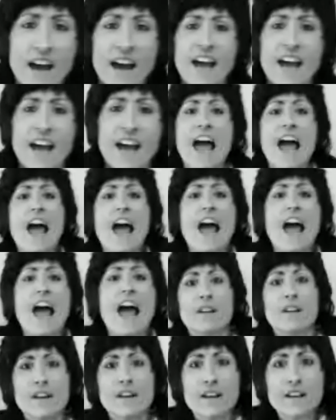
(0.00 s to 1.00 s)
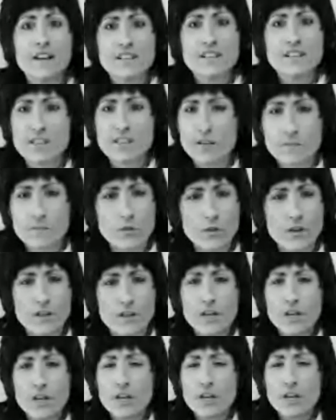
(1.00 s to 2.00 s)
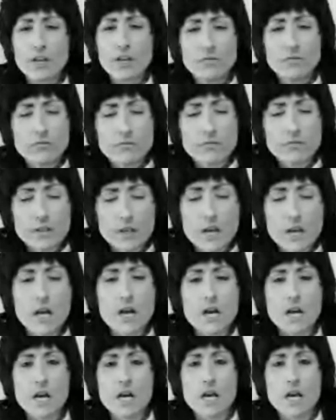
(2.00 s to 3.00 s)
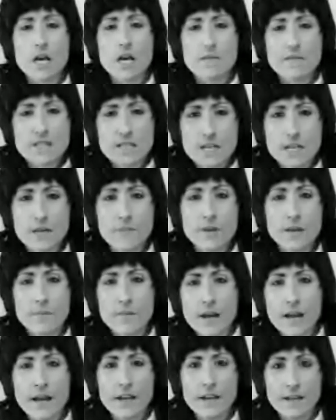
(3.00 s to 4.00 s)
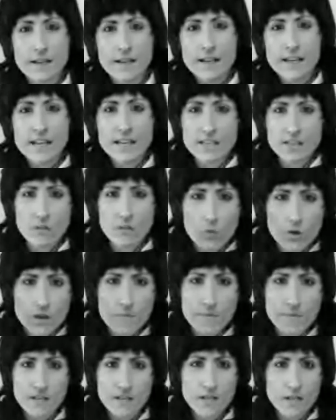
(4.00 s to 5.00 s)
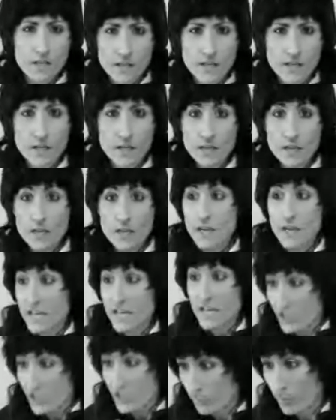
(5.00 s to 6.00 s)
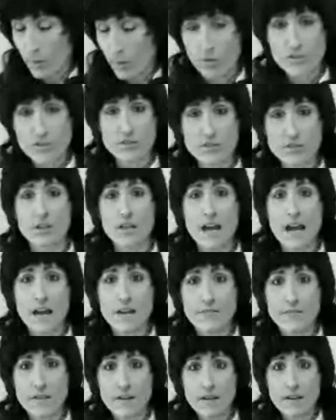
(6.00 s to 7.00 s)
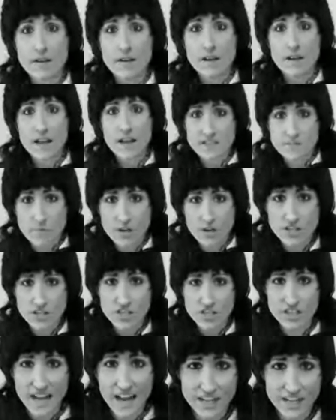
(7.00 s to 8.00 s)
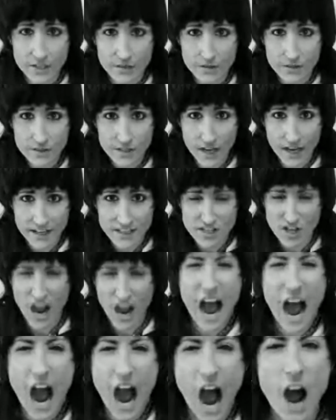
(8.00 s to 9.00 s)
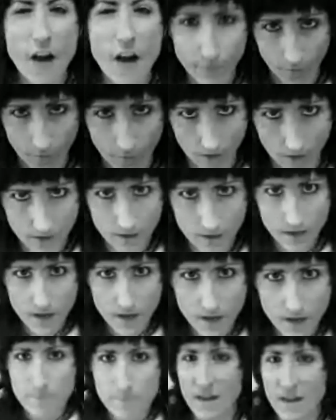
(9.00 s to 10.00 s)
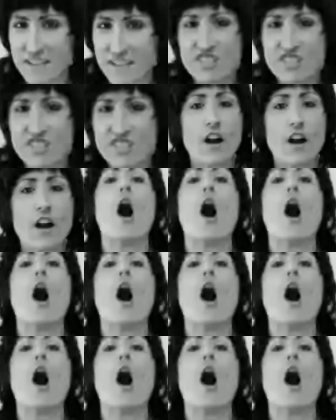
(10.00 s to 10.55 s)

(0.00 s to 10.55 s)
not have someone who loves MMA and the women in it in your personal life as much as I do, okay? So I offer myself